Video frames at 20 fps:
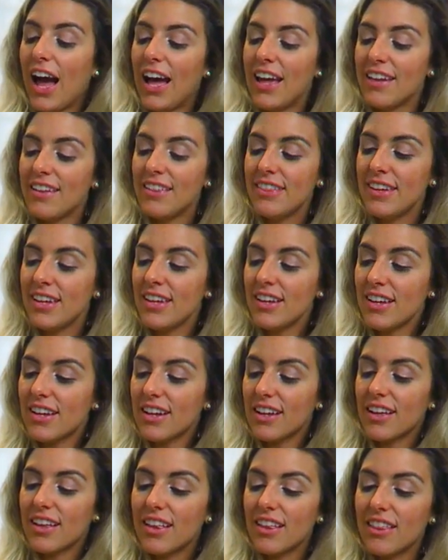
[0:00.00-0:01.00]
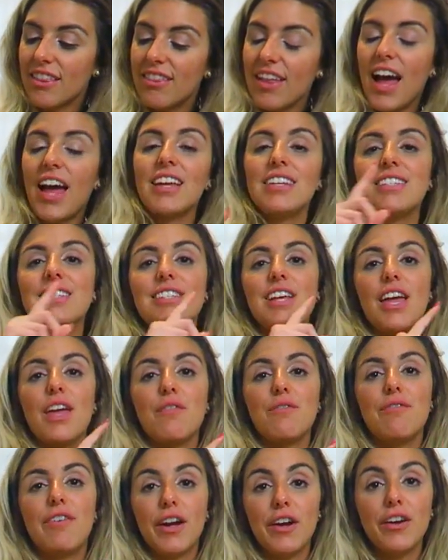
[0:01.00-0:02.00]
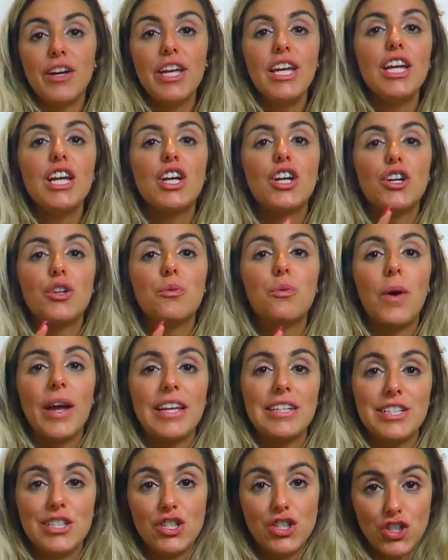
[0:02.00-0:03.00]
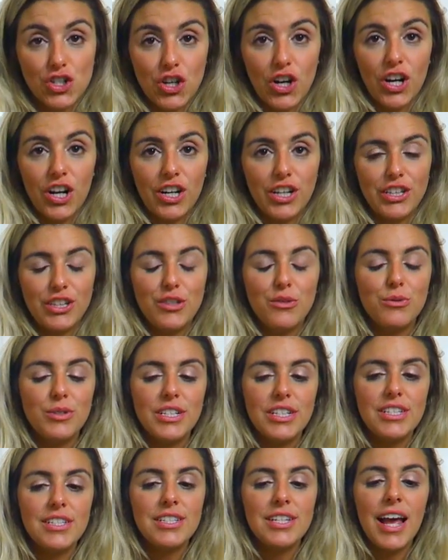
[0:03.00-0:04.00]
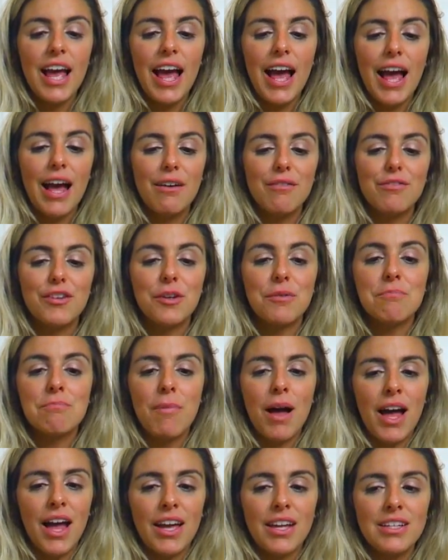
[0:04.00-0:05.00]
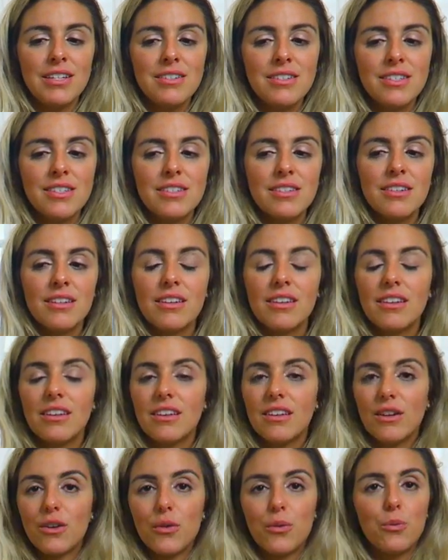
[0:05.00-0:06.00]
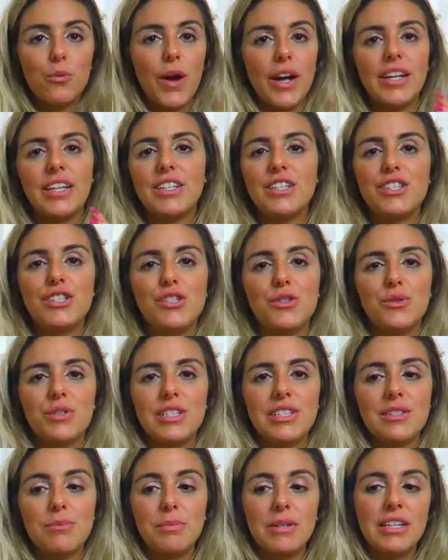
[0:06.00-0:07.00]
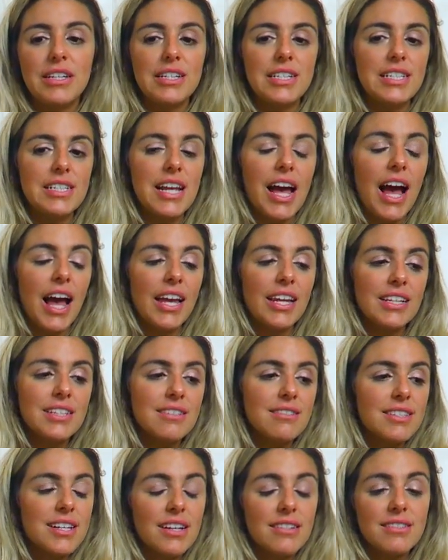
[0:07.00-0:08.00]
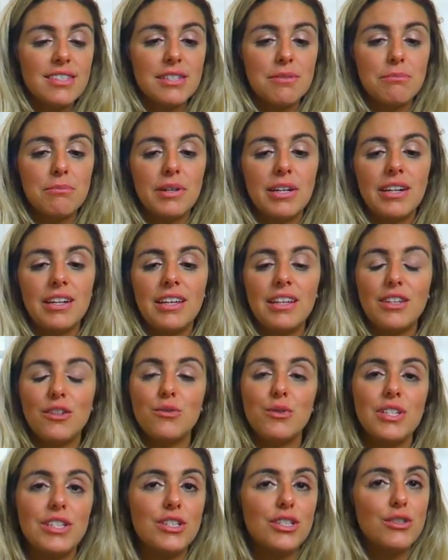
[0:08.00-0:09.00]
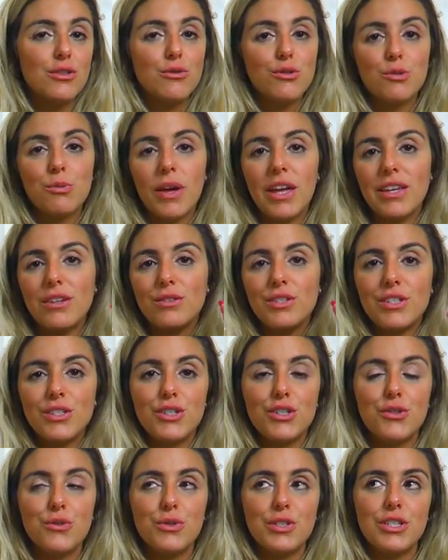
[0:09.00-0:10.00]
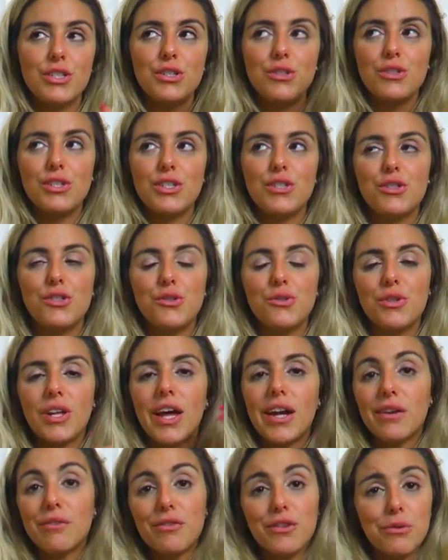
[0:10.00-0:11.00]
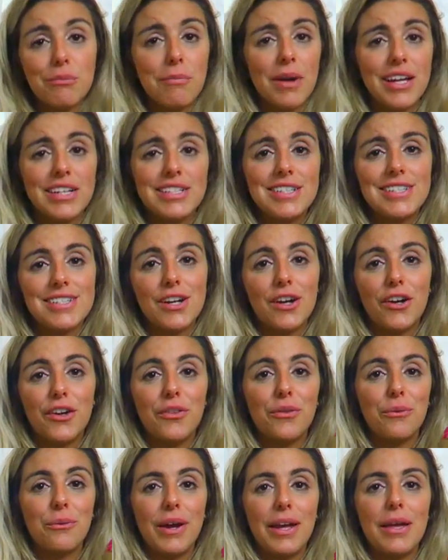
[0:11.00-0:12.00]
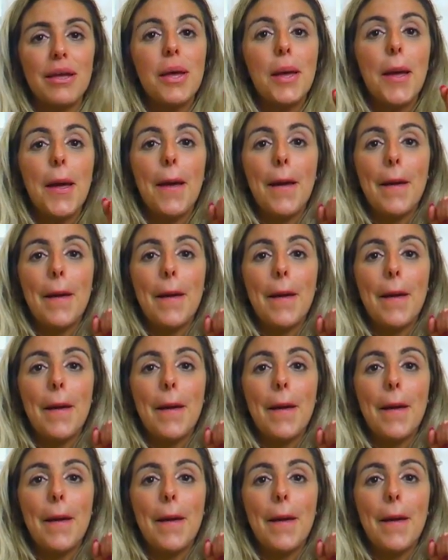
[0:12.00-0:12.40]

I think that is a very good way to start. You need to have your mind ready to do this, because I can tell somebody you need to lose weight, you need to do this, you need to do that, and if their mind is not on the right